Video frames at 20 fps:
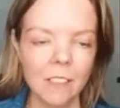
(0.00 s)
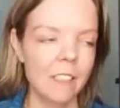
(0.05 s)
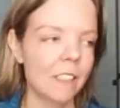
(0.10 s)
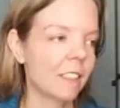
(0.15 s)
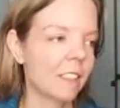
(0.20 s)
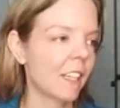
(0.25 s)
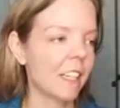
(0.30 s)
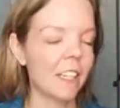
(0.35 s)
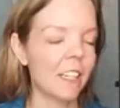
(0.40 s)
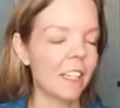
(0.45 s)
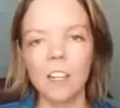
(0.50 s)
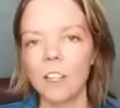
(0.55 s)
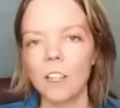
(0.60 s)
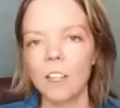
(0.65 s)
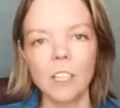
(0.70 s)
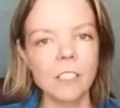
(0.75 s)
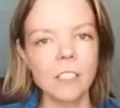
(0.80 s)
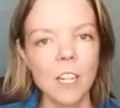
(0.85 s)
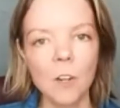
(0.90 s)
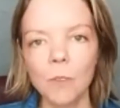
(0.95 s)
It's like uh,
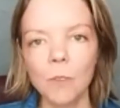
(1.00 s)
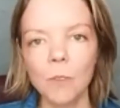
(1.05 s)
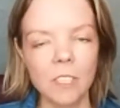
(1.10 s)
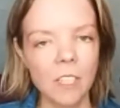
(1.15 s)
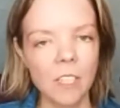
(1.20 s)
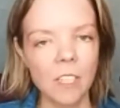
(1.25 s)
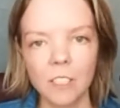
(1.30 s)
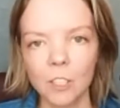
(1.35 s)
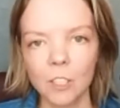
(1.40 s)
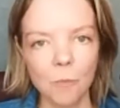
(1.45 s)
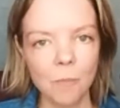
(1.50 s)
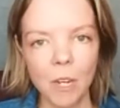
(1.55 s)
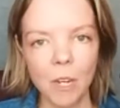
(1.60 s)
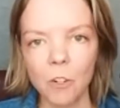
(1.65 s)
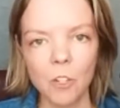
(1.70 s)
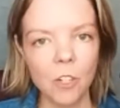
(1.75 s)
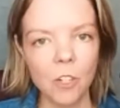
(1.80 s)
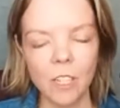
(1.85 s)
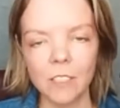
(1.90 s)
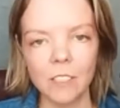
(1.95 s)
that's not what sex is
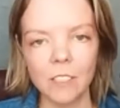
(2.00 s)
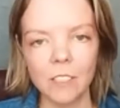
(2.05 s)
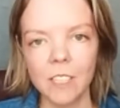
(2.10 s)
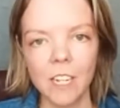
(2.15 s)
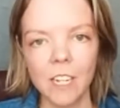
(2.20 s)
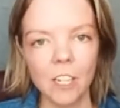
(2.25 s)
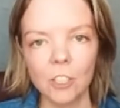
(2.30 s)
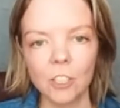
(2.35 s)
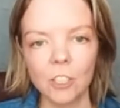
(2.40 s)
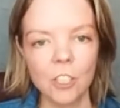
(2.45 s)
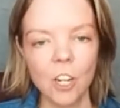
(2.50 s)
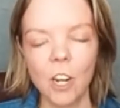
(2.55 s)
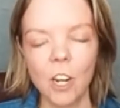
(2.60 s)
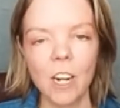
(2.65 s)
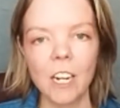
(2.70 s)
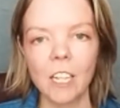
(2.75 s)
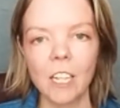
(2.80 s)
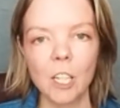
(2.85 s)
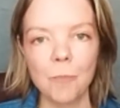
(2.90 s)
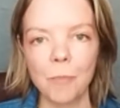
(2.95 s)
about, you guys. It's not. There's
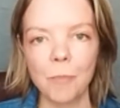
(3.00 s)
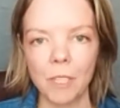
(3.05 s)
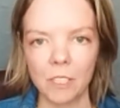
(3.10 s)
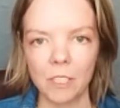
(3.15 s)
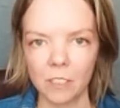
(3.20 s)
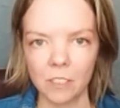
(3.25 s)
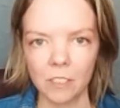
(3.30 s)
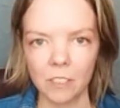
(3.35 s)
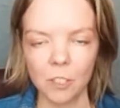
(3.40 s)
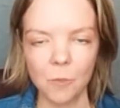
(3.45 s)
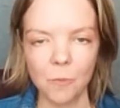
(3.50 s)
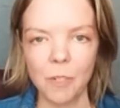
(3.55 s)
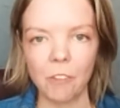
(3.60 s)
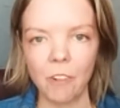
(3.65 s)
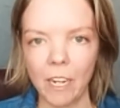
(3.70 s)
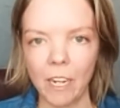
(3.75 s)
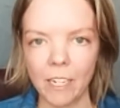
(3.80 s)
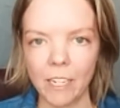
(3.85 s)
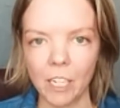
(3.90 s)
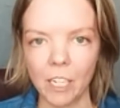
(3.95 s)
not an Olympics to be
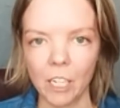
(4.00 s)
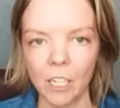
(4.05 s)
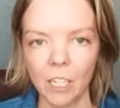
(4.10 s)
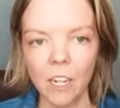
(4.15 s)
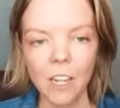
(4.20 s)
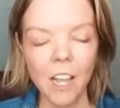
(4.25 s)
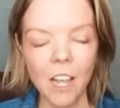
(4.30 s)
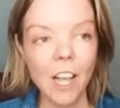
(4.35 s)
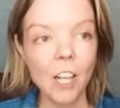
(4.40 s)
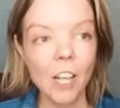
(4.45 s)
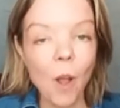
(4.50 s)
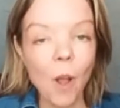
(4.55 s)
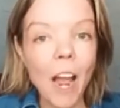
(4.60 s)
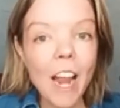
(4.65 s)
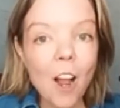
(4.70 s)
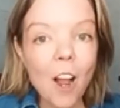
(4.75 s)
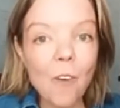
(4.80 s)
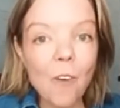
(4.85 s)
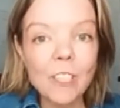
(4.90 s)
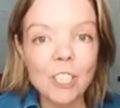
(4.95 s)
run here. Yeah. So
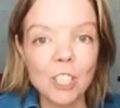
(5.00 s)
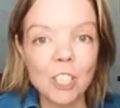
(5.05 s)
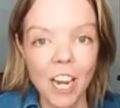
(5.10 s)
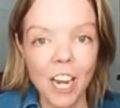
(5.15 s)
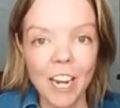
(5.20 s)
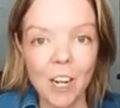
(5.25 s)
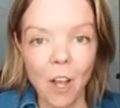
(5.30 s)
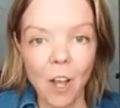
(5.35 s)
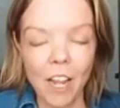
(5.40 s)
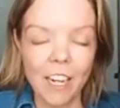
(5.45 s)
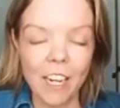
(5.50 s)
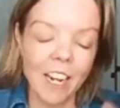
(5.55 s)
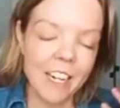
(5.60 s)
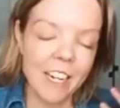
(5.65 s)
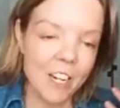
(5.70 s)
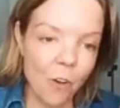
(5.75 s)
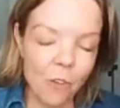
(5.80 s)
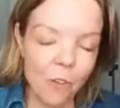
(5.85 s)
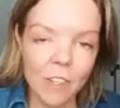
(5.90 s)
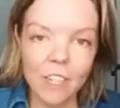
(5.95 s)
I always shy. Like I
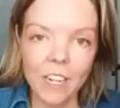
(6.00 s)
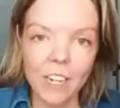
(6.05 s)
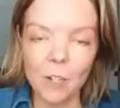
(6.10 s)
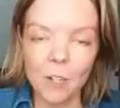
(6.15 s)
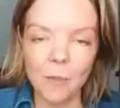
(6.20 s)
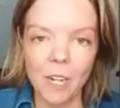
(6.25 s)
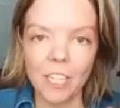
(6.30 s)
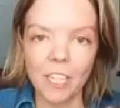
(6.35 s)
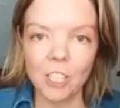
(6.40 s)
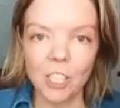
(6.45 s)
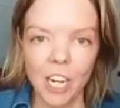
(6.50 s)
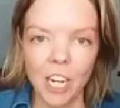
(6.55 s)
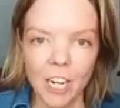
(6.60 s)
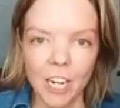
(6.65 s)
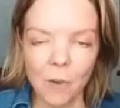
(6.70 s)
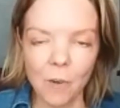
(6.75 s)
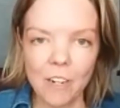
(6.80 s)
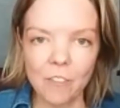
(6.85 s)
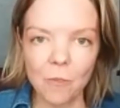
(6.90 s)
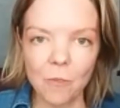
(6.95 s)
know the data, but I shy
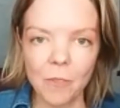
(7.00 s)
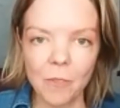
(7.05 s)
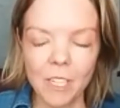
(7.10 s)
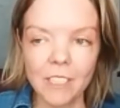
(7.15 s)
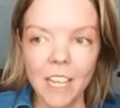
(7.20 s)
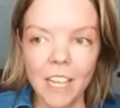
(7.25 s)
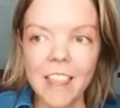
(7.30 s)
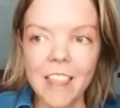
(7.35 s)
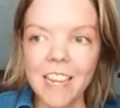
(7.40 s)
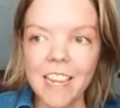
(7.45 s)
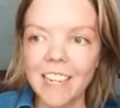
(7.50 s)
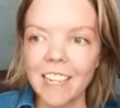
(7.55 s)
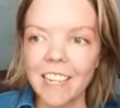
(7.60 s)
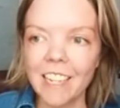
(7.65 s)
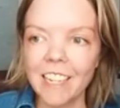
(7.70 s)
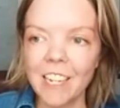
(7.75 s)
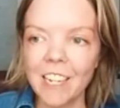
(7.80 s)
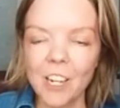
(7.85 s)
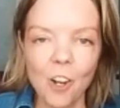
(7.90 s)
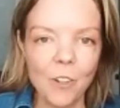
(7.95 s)
away from because I think
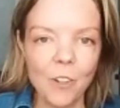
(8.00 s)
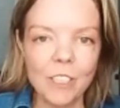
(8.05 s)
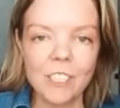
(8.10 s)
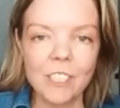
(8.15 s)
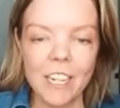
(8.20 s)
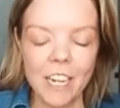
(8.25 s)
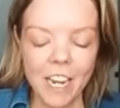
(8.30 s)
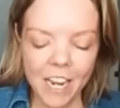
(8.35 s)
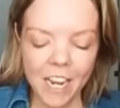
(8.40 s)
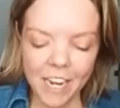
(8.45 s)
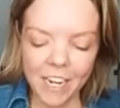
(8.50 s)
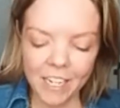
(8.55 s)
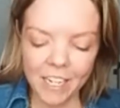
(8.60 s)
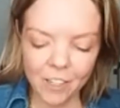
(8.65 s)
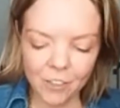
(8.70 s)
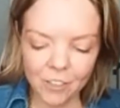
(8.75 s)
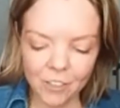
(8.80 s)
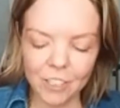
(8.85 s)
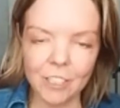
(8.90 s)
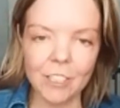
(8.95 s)
you know it's like eight
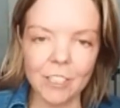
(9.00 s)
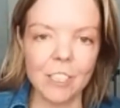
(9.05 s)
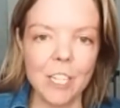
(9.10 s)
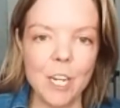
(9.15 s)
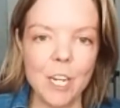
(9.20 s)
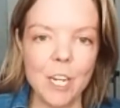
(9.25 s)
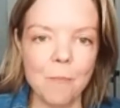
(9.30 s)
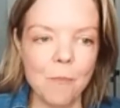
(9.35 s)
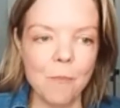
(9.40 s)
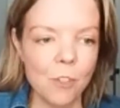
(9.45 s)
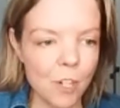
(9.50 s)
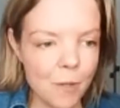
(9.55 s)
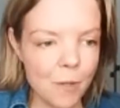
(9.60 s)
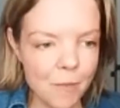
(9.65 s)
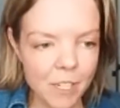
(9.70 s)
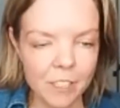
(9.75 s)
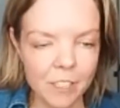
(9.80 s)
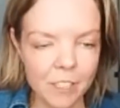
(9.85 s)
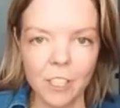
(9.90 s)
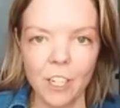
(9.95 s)
hours of sleep, thirty
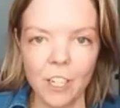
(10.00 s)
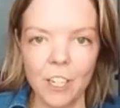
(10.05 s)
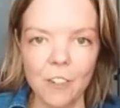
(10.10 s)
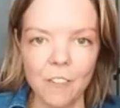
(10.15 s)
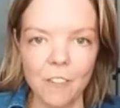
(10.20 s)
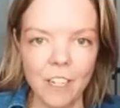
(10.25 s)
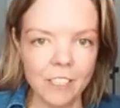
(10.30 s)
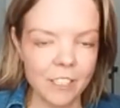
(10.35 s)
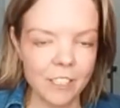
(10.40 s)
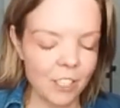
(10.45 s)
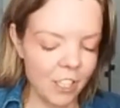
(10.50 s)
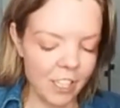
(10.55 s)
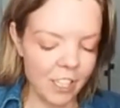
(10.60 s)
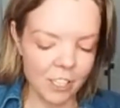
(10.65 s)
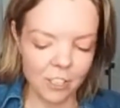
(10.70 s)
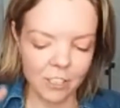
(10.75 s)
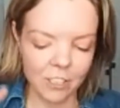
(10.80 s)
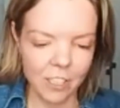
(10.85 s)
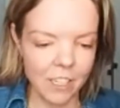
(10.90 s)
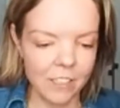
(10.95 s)
minutes of cardiovascular
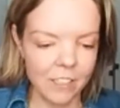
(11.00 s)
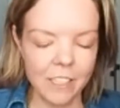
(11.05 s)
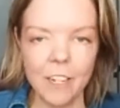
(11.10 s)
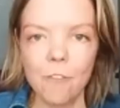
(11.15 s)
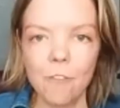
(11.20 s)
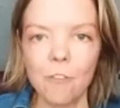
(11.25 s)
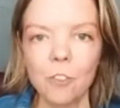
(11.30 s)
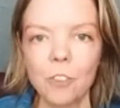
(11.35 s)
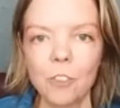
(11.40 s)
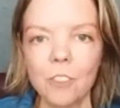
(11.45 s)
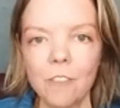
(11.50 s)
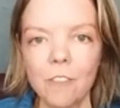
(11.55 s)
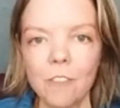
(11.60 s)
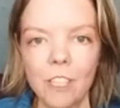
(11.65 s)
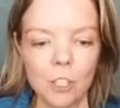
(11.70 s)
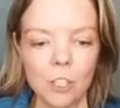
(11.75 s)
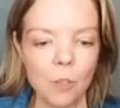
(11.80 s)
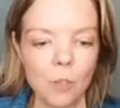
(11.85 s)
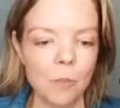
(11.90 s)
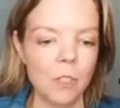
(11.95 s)
exercise, eight fruits and
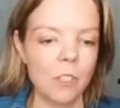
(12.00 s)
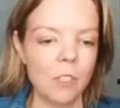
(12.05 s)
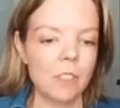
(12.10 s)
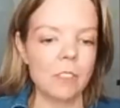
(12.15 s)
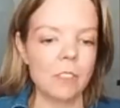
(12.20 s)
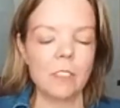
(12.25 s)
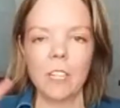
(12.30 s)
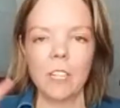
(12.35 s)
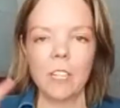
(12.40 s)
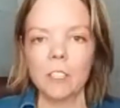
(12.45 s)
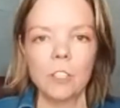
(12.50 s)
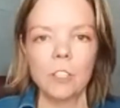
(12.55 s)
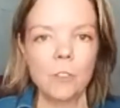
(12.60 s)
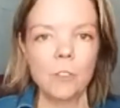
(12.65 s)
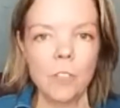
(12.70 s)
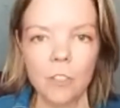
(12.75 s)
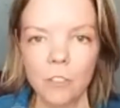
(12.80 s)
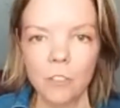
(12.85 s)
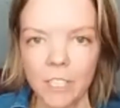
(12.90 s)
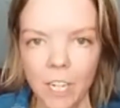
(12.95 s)
vegetables, sex
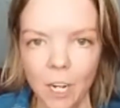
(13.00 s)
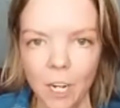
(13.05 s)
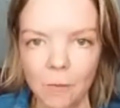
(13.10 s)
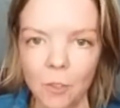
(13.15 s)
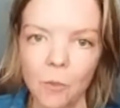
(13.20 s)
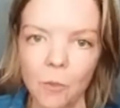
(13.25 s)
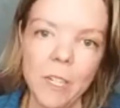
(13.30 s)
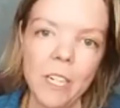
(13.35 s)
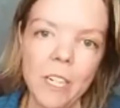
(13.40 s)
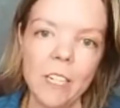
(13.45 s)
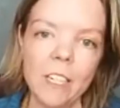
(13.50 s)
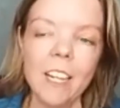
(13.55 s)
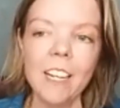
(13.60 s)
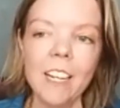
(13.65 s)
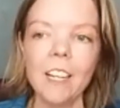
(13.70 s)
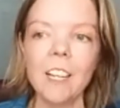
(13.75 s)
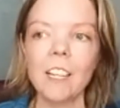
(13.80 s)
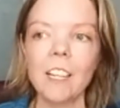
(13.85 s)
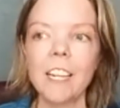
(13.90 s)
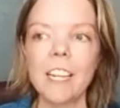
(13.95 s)
two to three times a week.
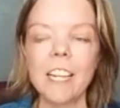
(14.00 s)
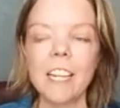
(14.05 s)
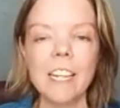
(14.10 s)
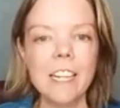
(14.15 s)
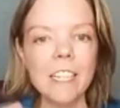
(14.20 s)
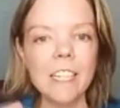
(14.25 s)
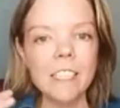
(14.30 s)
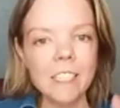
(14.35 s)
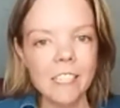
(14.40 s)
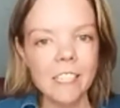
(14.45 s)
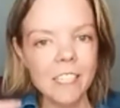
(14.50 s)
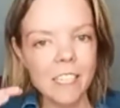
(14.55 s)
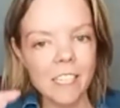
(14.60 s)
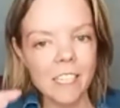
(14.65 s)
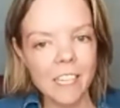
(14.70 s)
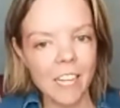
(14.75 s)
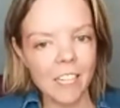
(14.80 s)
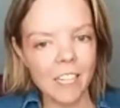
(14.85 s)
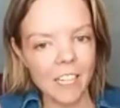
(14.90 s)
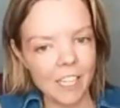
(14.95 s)
Like it gets into
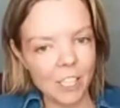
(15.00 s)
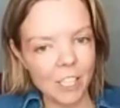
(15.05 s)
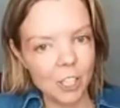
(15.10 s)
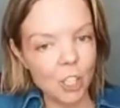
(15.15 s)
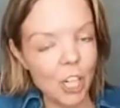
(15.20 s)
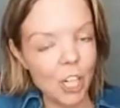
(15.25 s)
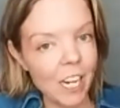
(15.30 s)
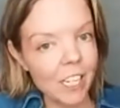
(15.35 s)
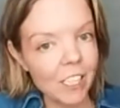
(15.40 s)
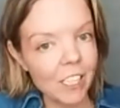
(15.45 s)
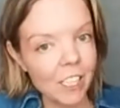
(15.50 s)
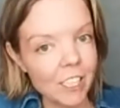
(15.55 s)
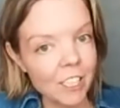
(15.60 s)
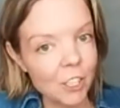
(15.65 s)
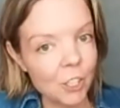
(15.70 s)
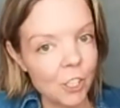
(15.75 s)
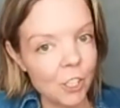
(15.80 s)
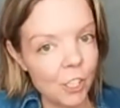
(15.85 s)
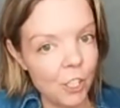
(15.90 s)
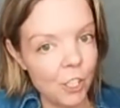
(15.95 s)
that like
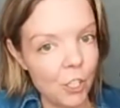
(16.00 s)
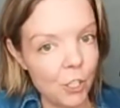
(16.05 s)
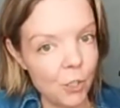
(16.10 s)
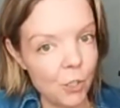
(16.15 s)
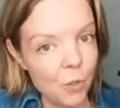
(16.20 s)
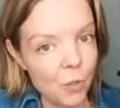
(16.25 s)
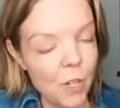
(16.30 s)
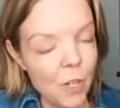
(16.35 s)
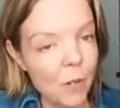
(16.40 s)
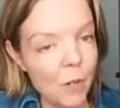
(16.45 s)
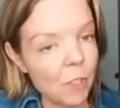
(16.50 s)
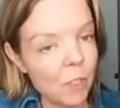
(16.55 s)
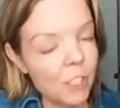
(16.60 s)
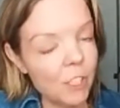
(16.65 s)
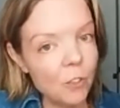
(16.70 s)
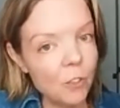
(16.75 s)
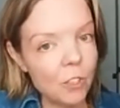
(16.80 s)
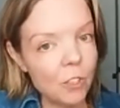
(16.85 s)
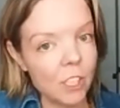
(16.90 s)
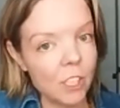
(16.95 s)
checklist to do, and once
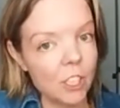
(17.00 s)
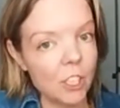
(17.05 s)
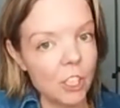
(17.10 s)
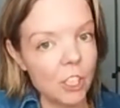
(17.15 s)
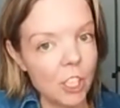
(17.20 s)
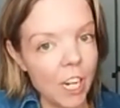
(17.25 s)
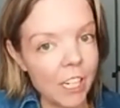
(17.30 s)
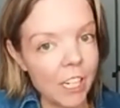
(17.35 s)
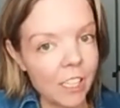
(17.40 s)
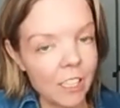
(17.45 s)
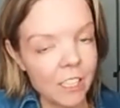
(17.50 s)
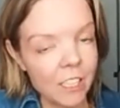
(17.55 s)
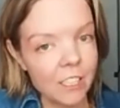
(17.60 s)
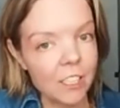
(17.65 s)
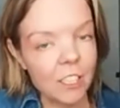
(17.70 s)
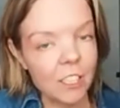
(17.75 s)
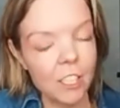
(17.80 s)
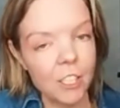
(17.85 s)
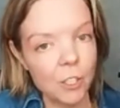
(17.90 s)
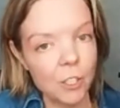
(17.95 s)
totally. you start
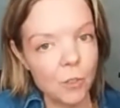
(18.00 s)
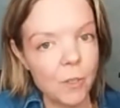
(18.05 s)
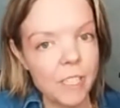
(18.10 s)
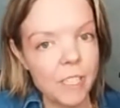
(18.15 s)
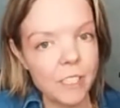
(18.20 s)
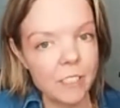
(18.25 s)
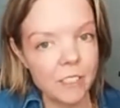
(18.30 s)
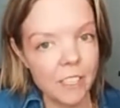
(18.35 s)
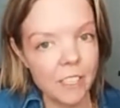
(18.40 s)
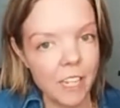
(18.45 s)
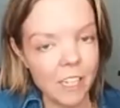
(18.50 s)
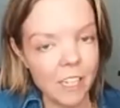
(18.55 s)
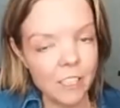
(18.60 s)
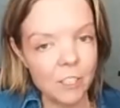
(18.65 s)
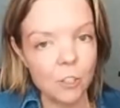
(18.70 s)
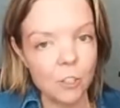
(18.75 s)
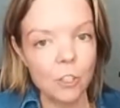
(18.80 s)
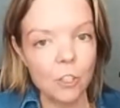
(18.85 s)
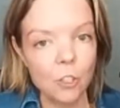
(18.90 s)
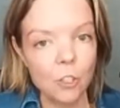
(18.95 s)
checklist to doing
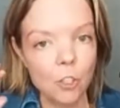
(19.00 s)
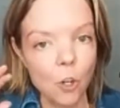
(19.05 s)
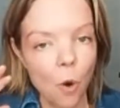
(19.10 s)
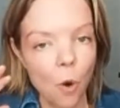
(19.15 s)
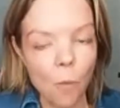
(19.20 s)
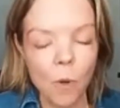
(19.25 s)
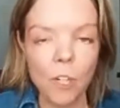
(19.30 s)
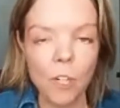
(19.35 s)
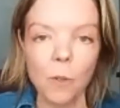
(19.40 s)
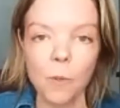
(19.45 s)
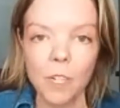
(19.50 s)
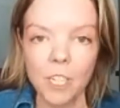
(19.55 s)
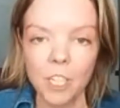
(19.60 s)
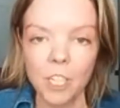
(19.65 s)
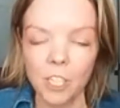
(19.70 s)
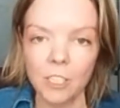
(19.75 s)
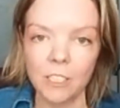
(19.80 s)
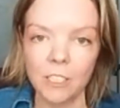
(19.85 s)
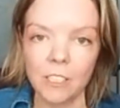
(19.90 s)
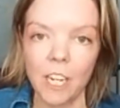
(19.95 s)
sex, don't wonder where
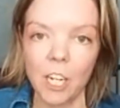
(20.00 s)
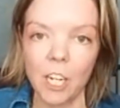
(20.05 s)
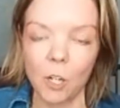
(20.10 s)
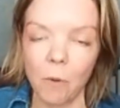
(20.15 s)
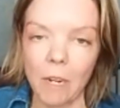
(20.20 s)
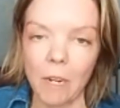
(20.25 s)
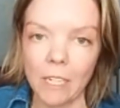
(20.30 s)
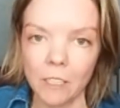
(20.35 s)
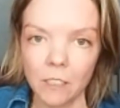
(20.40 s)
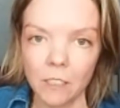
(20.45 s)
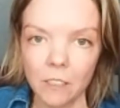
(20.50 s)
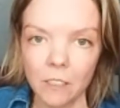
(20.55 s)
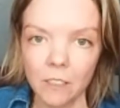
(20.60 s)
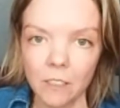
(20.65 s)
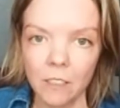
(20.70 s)
your desire went.